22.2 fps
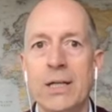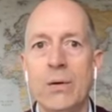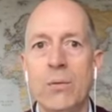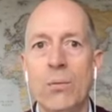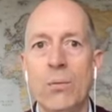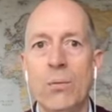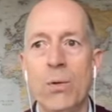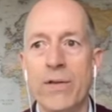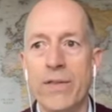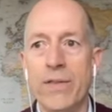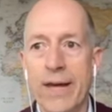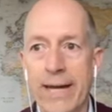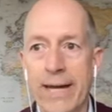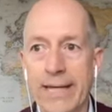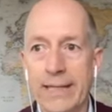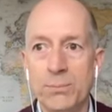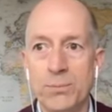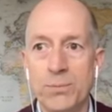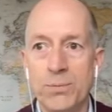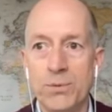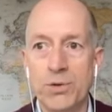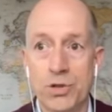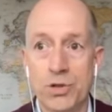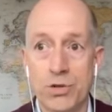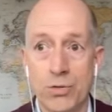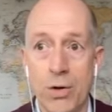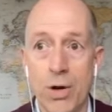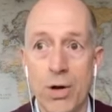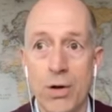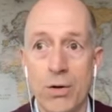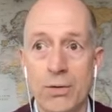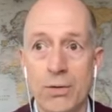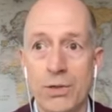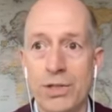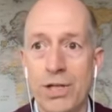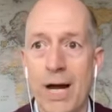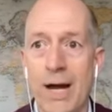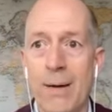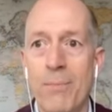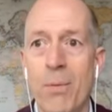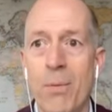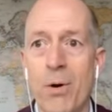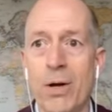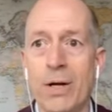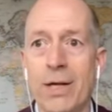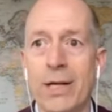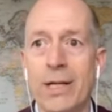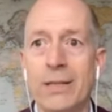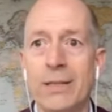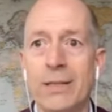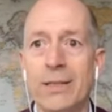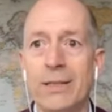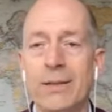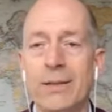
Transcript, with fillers: with a strong job market